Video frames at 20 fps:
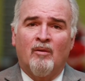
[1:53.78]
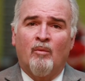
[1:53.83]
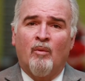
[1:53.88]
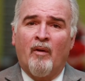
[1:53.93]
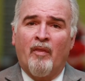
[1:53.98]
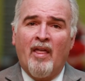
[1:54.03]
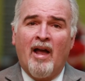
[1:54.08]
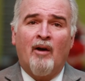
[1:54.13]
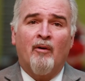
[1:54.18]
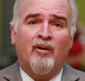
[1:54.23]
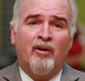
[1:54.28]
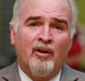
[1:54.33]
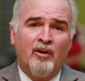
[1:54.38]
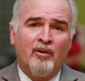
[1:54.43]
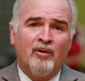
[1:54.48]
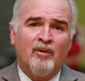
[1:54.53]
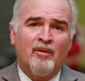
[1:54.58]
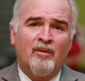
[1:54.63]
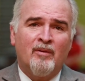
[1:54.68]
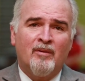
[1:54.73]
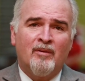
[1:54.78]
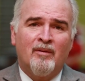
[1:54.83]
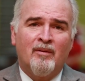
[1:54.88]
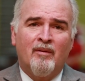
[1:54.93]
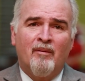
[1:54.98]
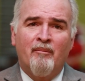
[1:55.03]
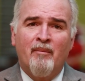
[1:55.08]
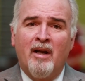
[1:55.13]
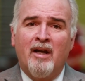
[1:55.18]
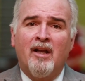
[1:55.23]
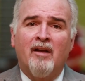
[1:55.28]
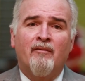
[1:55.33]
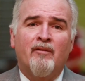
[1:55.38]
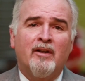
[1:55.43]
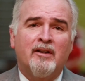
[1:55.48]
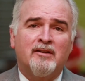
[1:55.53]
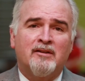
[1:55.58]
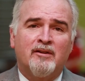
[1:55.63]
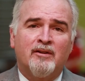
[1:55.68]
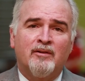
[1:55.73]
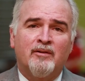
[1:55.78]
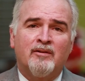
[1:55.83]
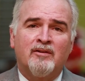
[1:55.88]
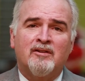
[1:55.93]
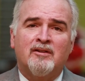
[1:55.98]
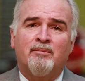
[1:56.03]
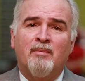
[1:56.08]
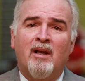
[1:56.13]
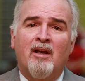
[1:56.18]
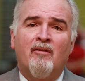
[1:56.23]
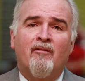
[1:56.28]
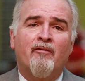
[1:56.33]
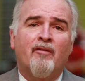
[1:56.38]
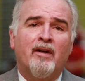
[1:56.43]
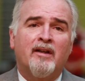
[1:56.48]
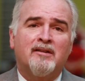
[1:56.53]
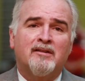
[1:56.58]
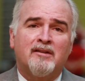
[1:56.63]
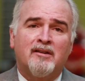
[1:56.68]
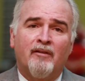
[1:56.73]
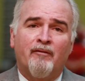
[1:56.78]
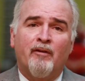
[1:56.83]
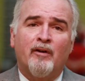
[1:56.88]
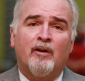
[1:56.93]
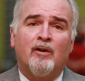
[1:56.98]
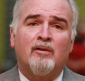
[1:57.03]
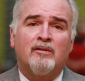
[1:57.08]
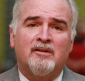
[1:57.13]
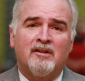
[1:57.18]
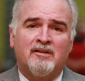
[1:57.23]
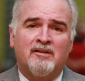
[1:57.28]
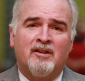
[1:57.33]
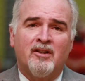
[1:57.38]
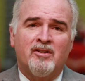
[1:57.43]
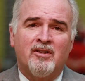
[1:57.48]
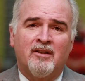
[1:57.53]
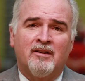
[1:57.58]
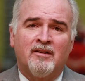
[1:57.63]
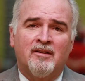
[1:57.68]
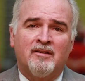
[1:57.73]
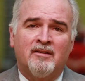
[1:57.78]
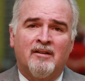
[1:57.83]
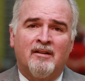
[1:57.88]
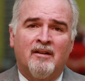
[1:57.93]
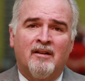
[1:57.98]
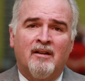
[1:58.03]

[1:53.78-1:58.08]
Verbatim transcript: Without you, many of these students may have faced difficult decisions,